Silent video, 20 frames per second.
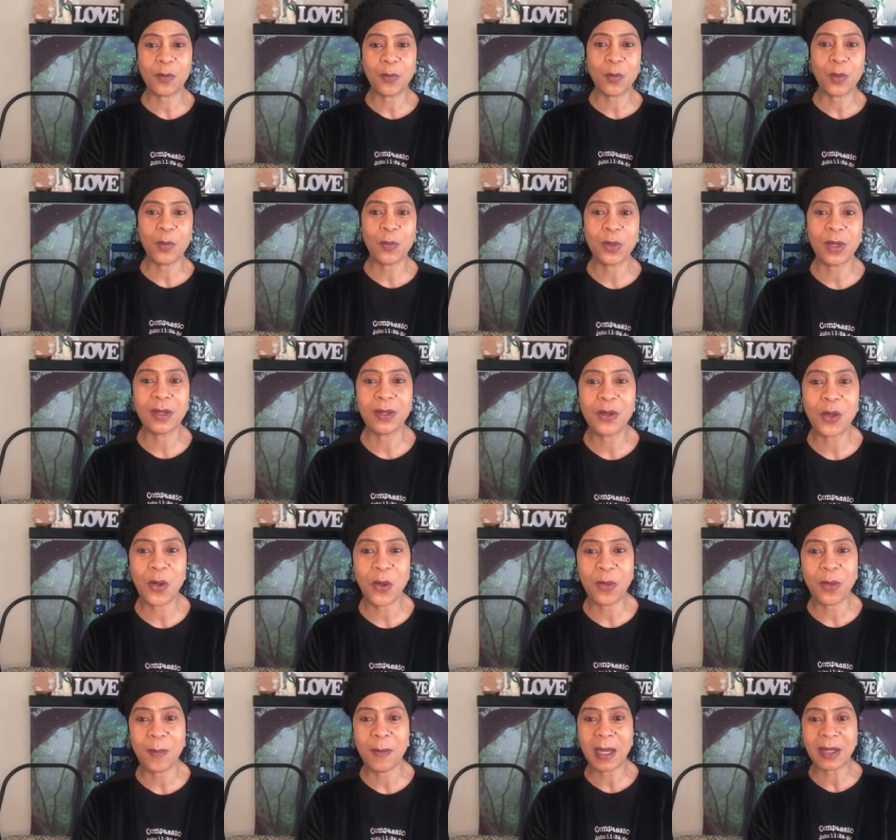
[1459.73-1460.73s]
We can
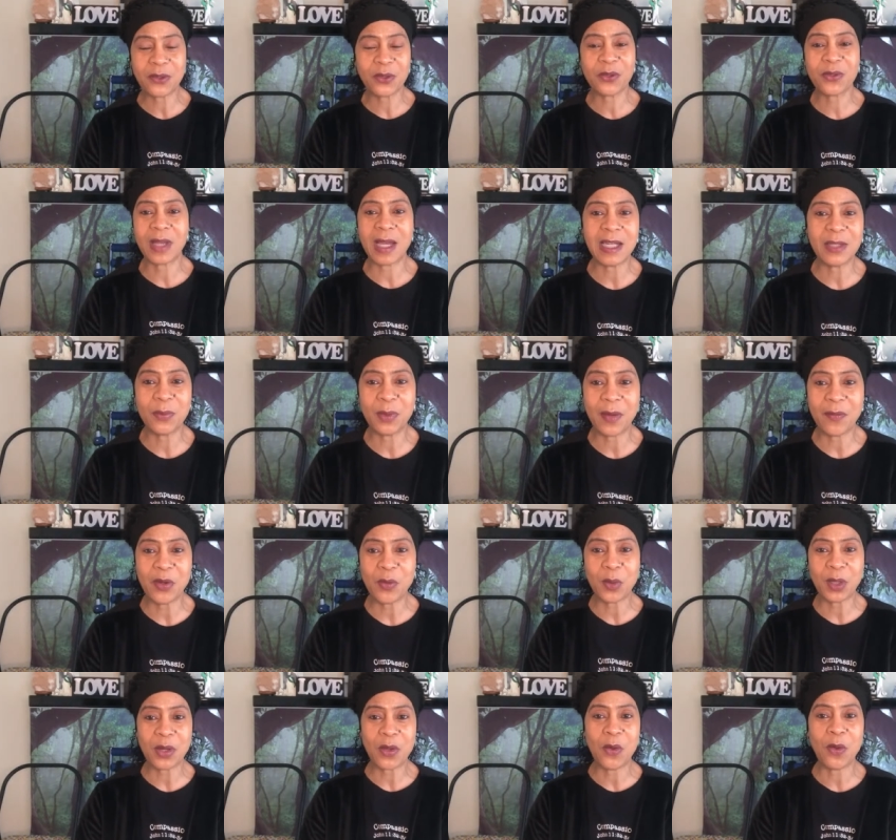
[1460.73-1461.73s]
call them exercise, whatever you
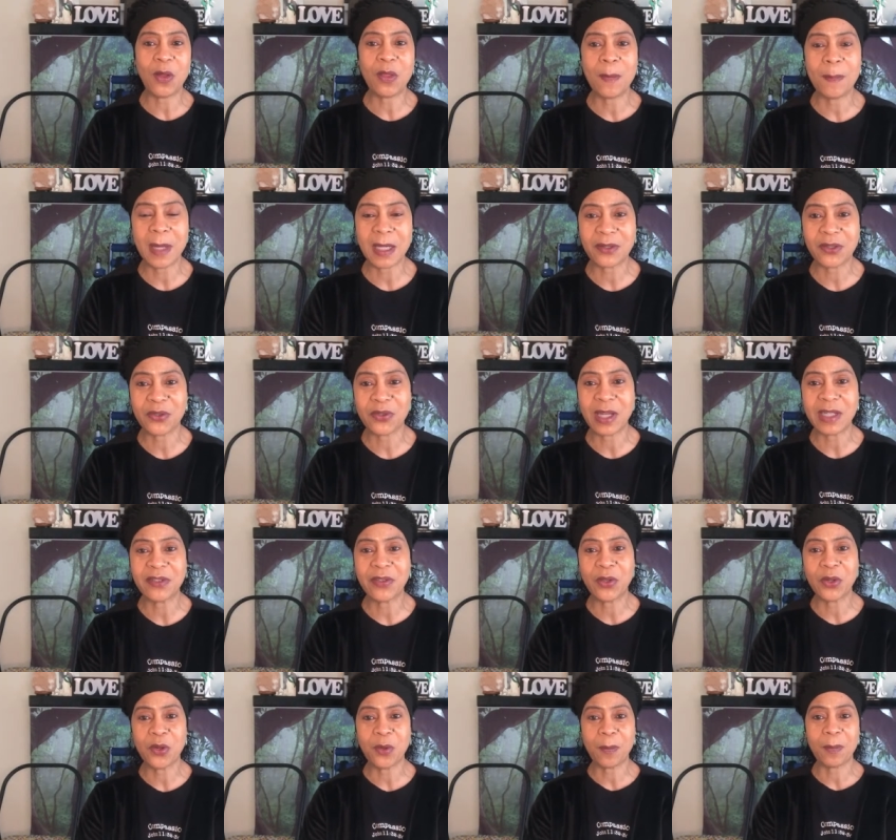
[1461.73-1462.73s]
want to call them, exercise
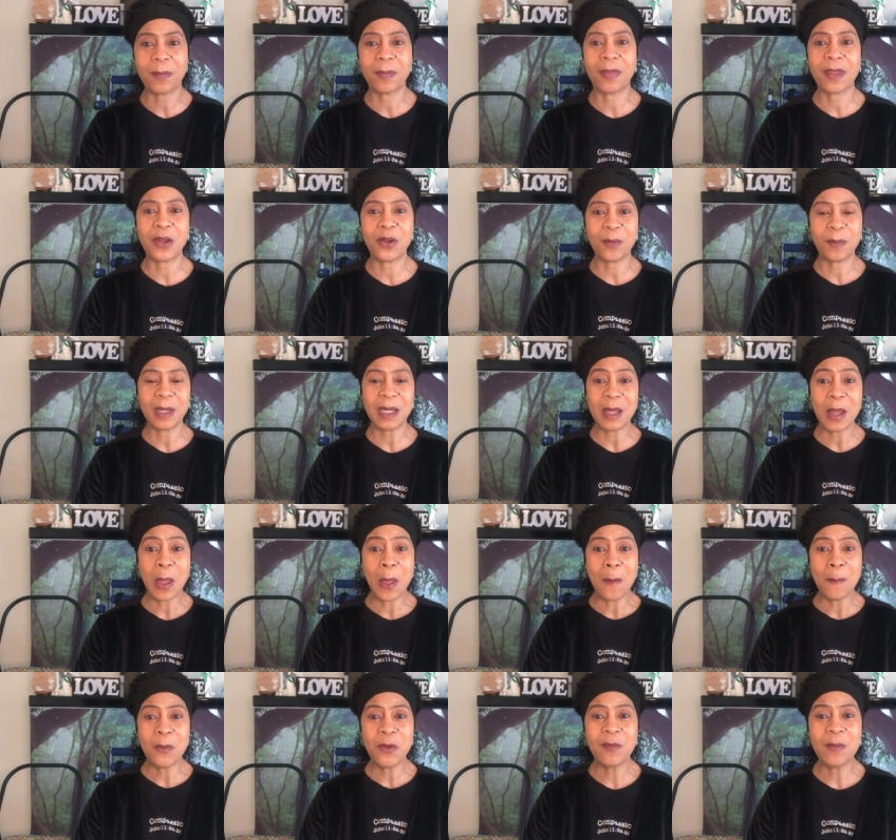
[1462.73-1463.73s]
therapy,
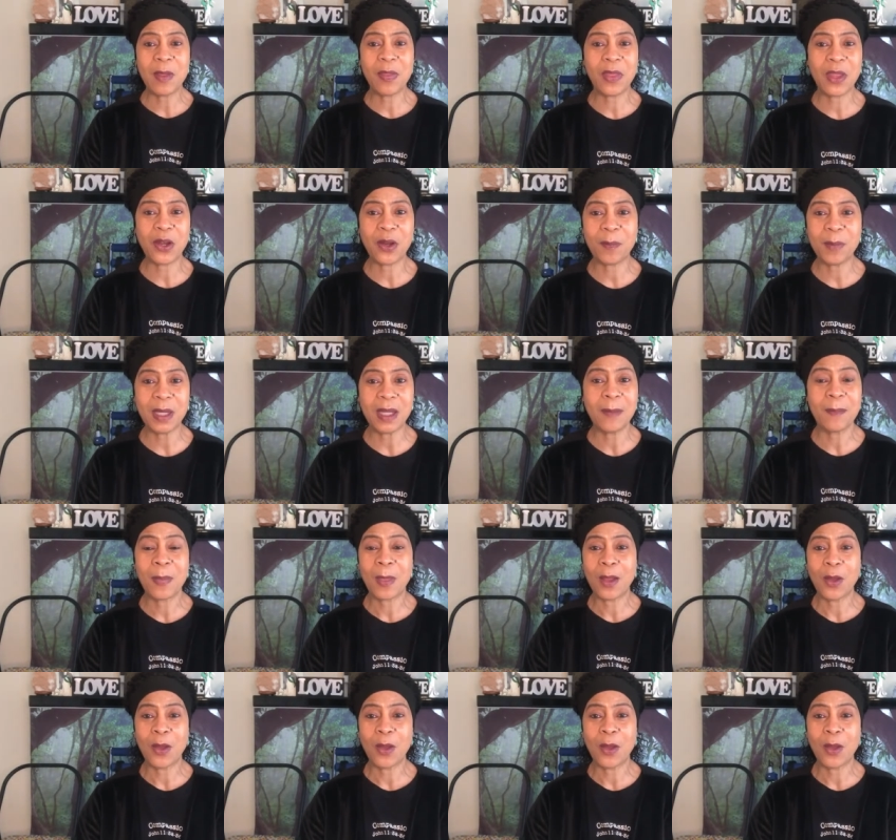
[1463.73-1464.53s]
movement therapy.